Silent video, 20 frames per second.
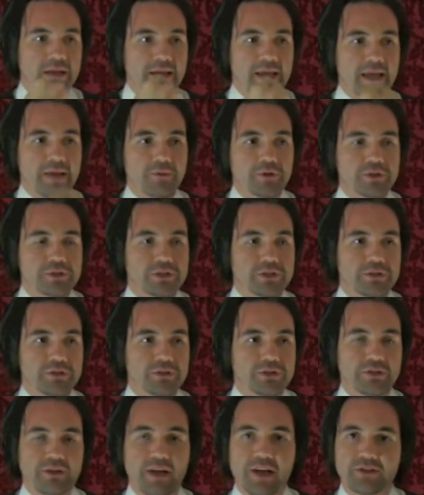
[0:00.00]
able to,
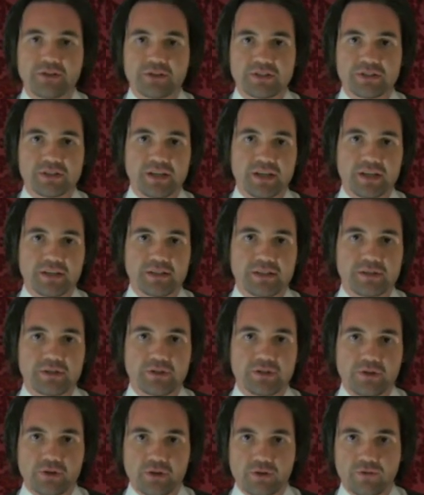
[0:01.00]
to exercise
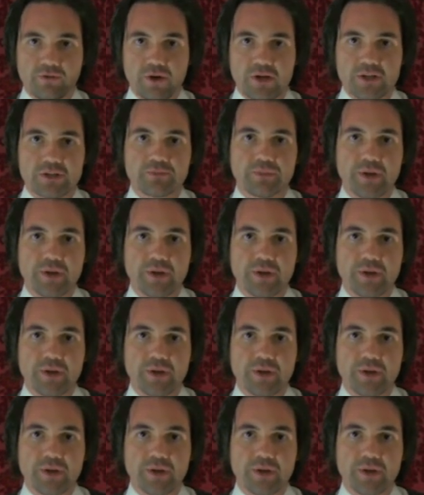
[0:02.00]
your, your voice,